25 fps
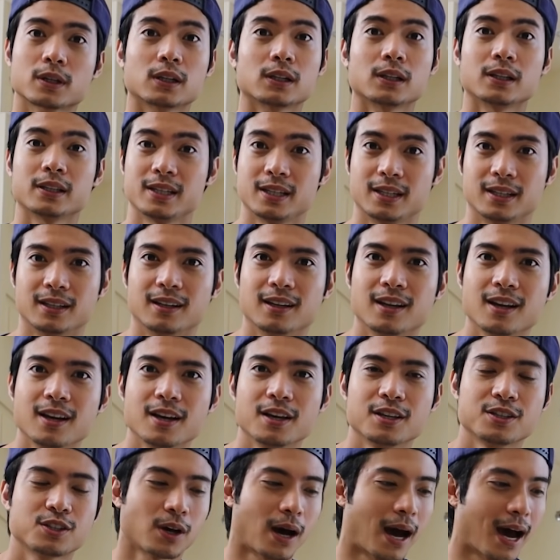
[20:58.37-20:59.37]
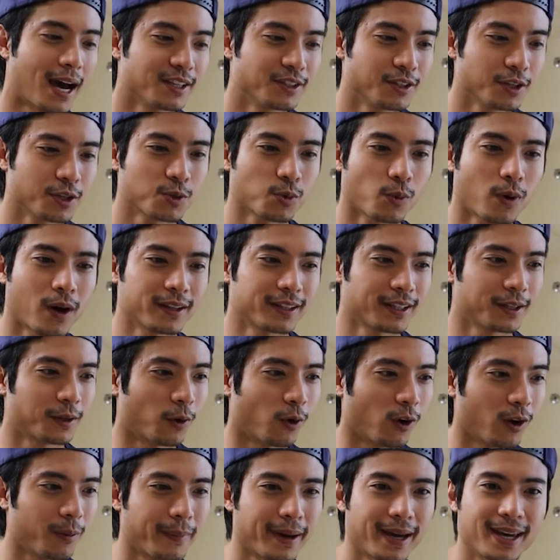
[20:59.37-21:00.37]
clean. So I just wanted
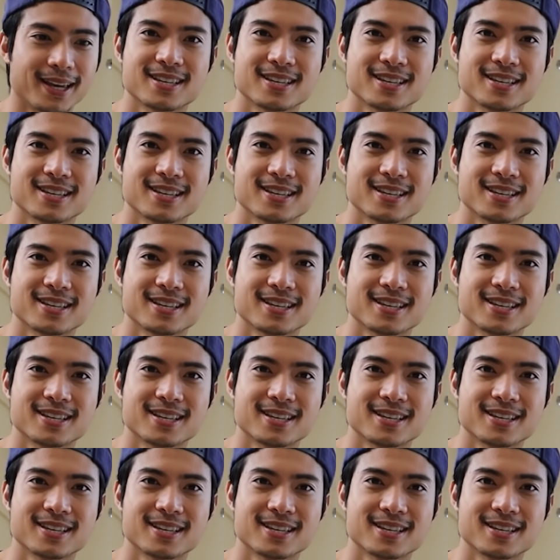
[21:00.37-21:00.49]
all my